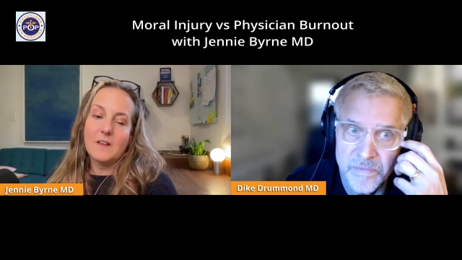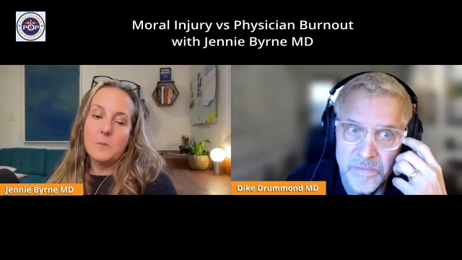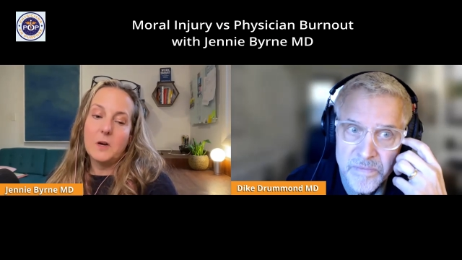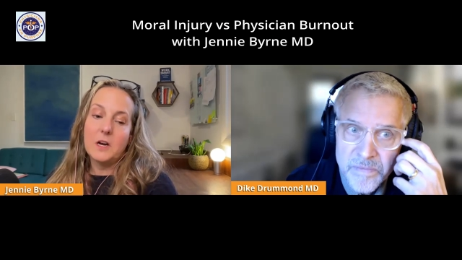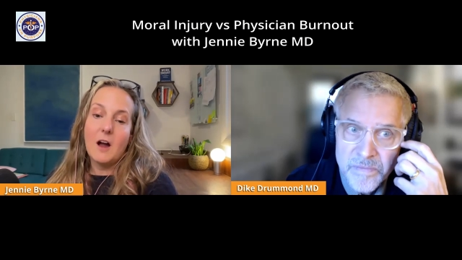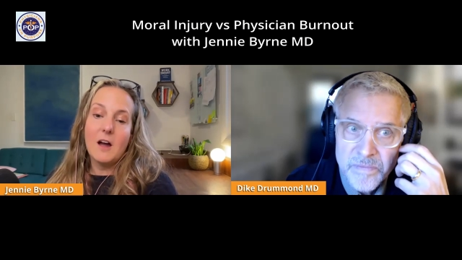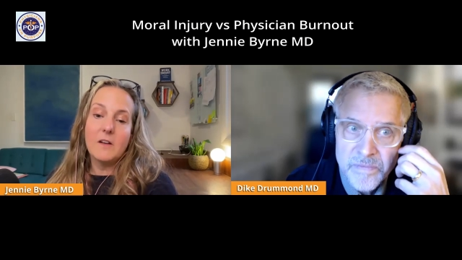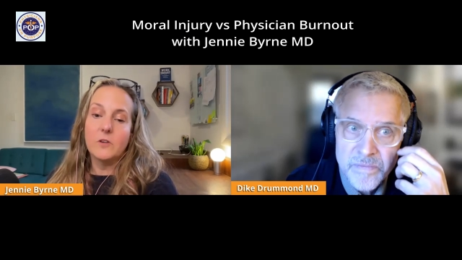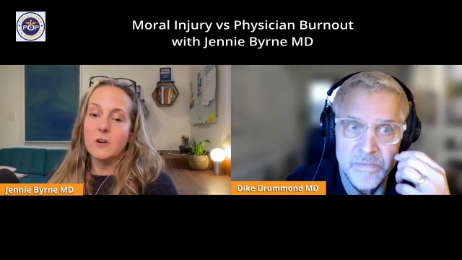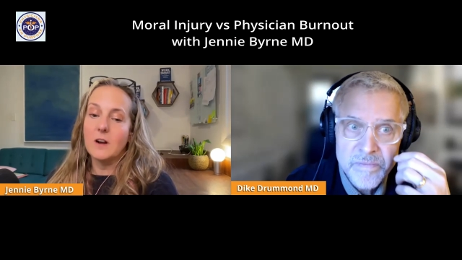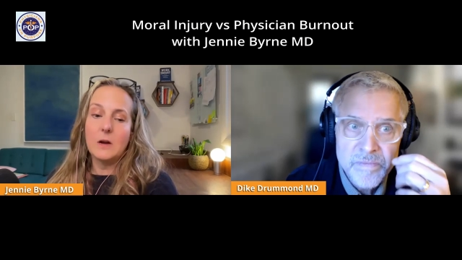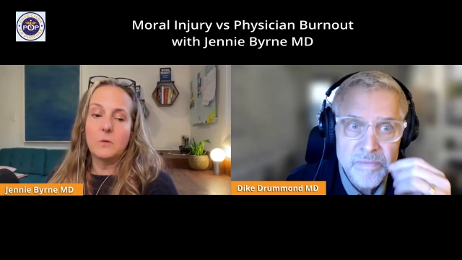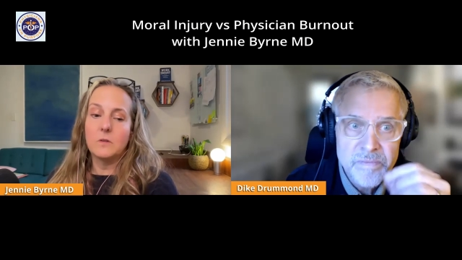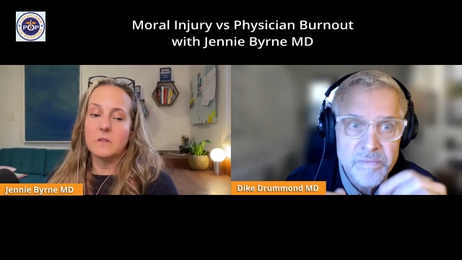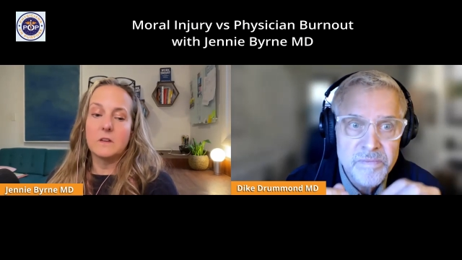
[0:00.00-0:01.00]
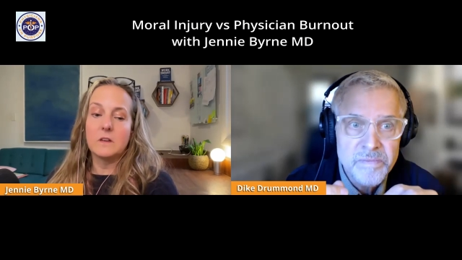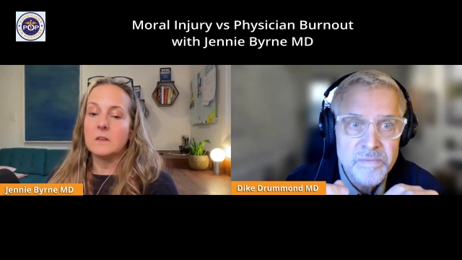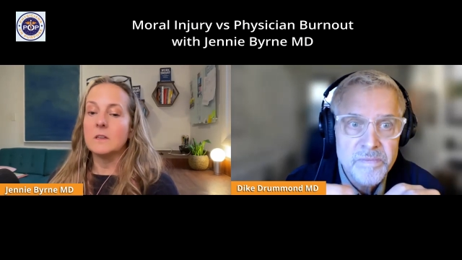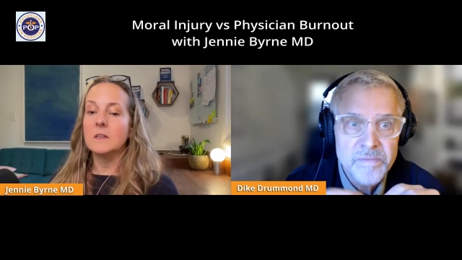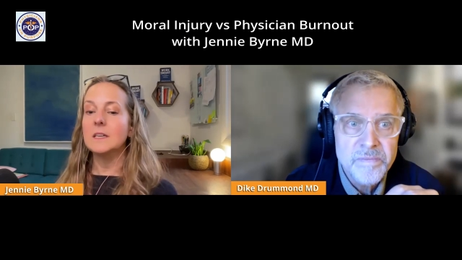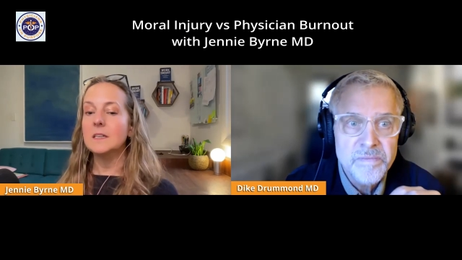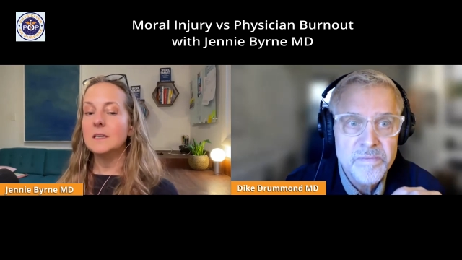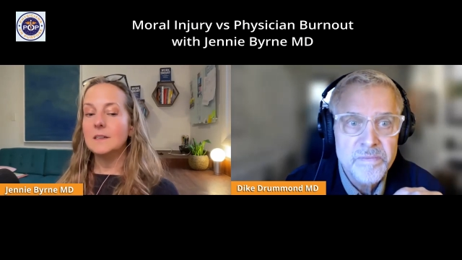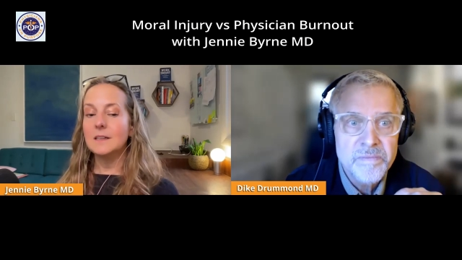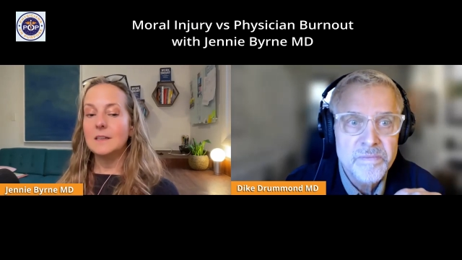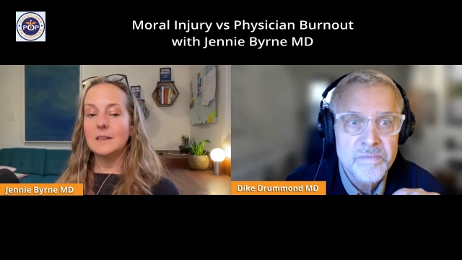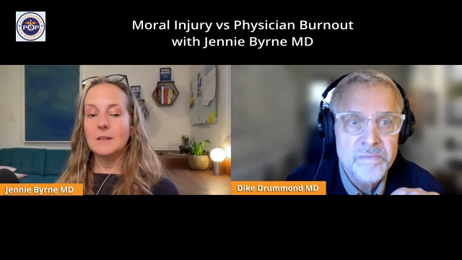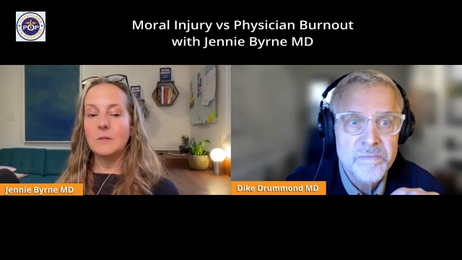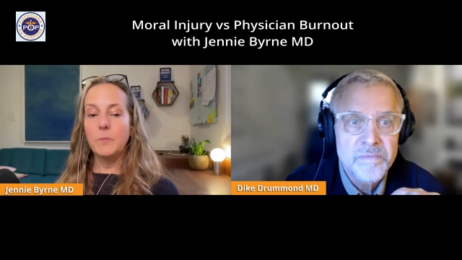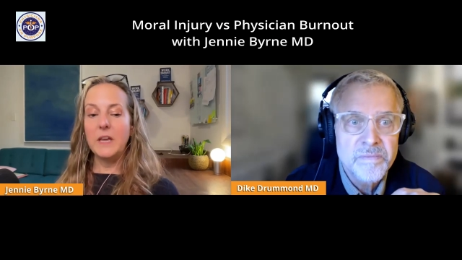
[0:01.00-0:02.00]
Speaker 1: I'm a convert. I was a
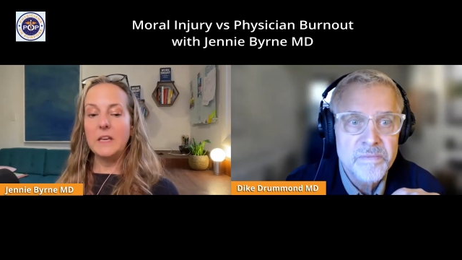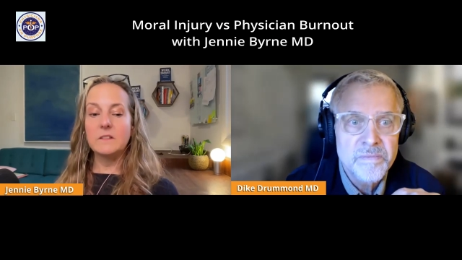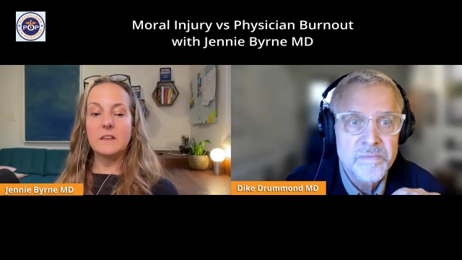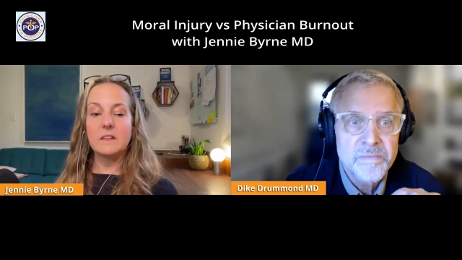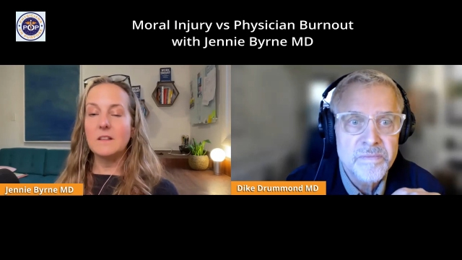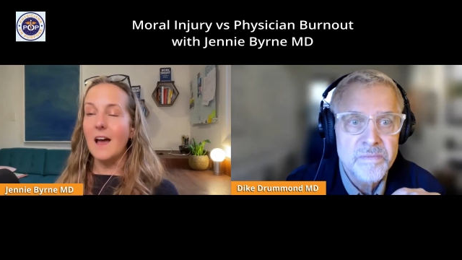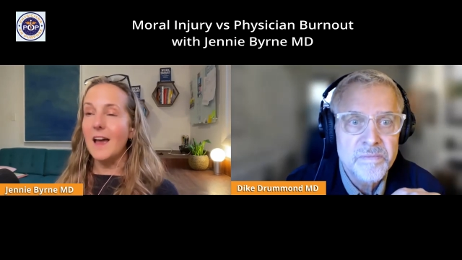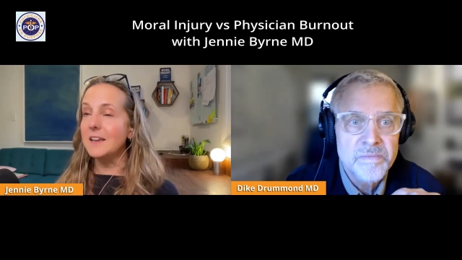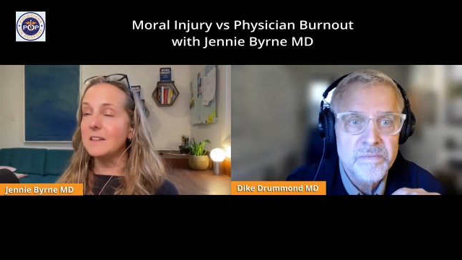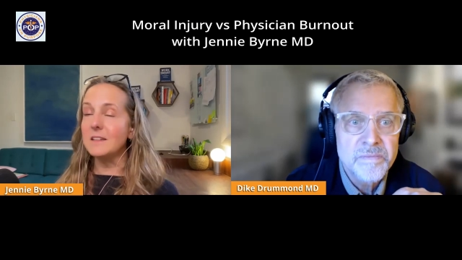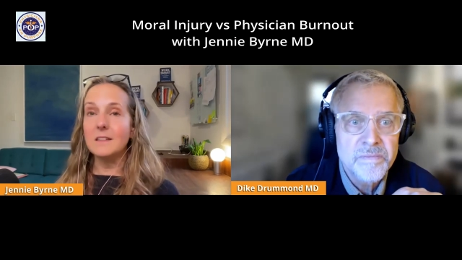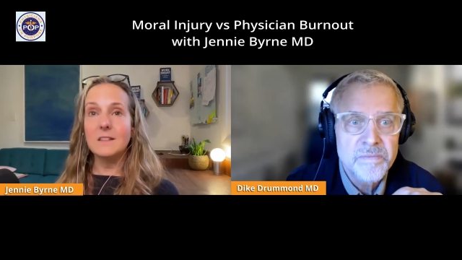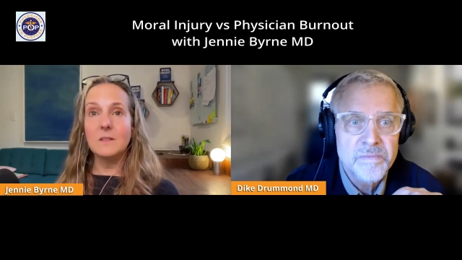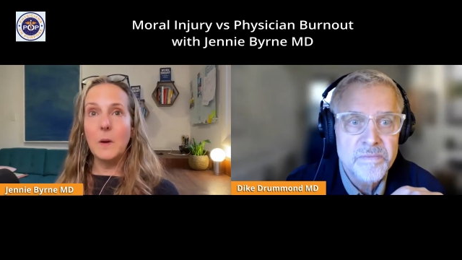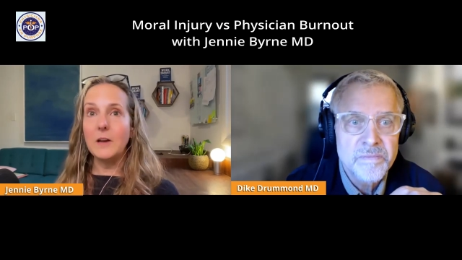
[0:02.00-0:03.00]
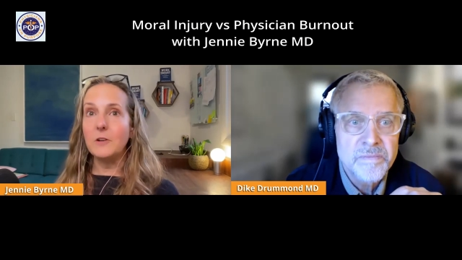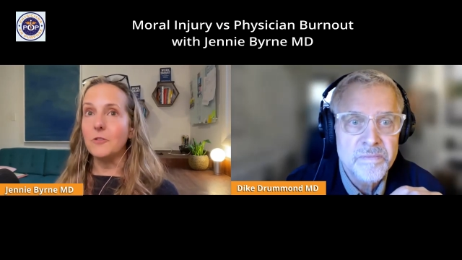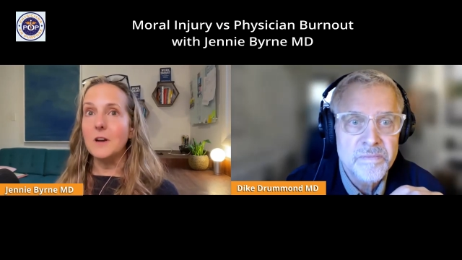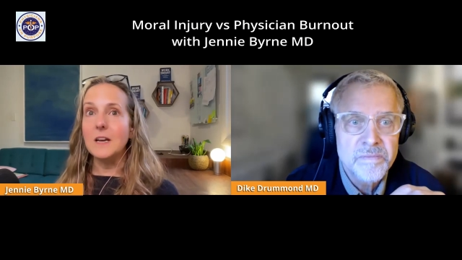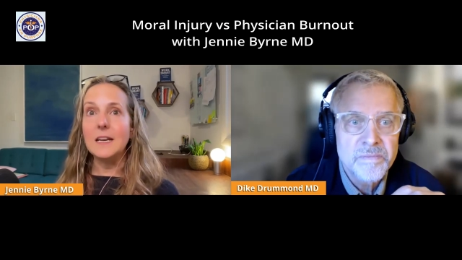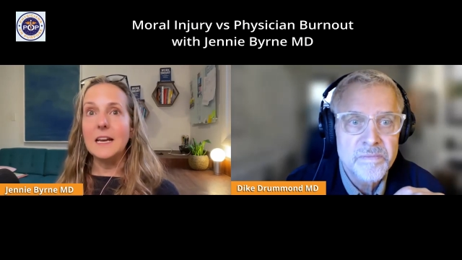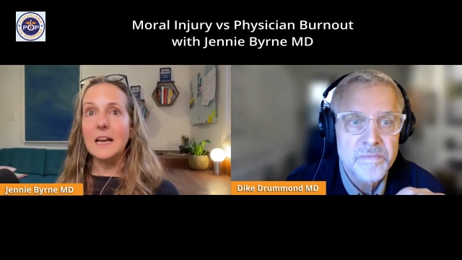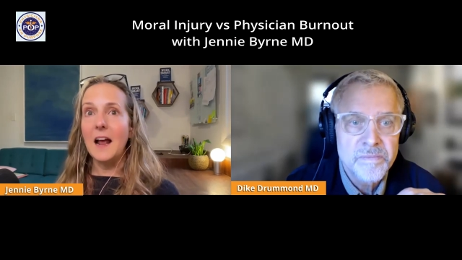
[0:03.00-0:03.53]
basic scientist by training.